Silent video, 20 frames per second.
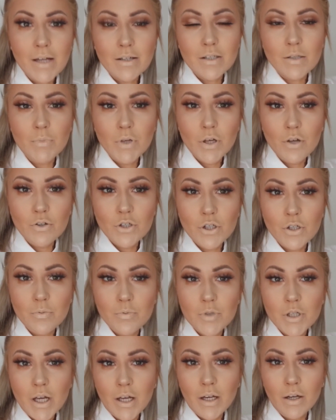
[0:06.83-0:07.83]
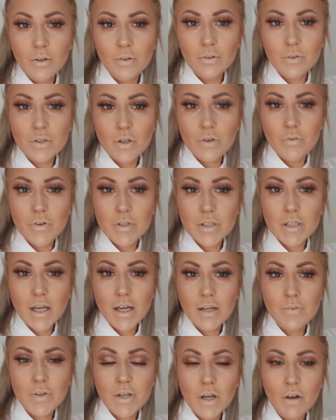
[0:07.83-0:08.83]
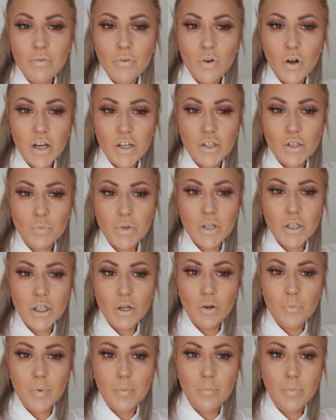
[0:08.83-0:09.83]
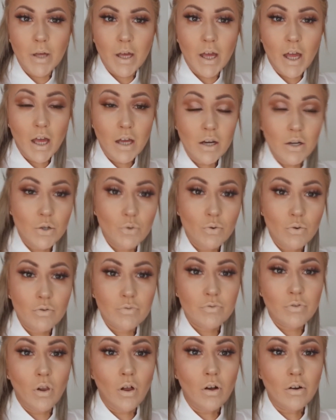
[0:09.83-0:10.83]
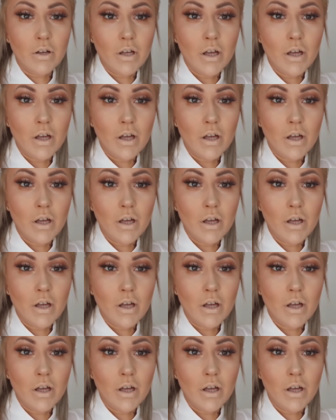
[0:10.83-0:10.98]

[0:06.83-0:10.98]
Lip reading: YouTube channel. So for today's video I thought I'd switch it up a bit and do a vlog.